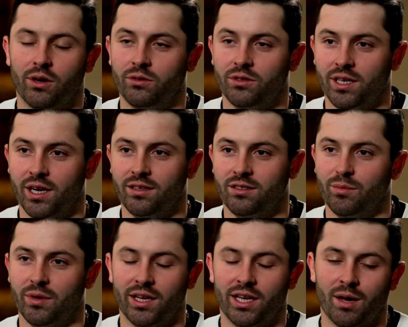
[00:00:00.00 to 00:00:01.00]
OTAs and
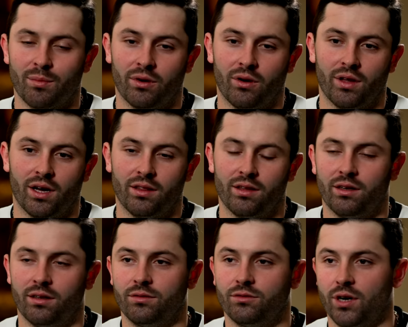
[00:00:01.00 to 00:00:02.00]
minicamp and all that,
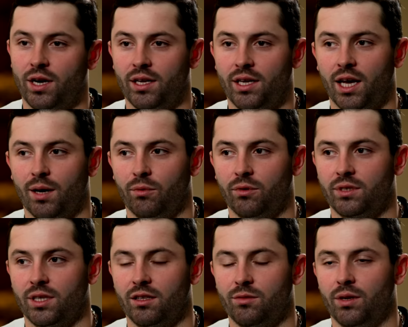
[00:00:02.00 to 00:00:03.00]
then training camp once we
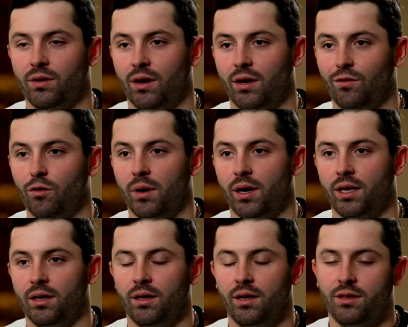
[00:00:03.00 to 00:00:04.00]
got to be around
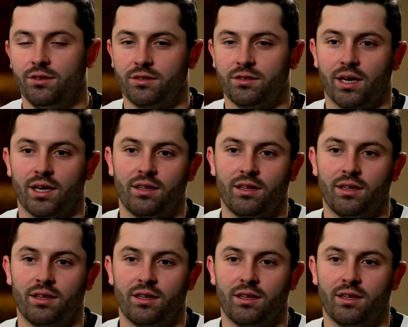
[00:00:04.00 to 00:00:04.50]
everybody, just the, I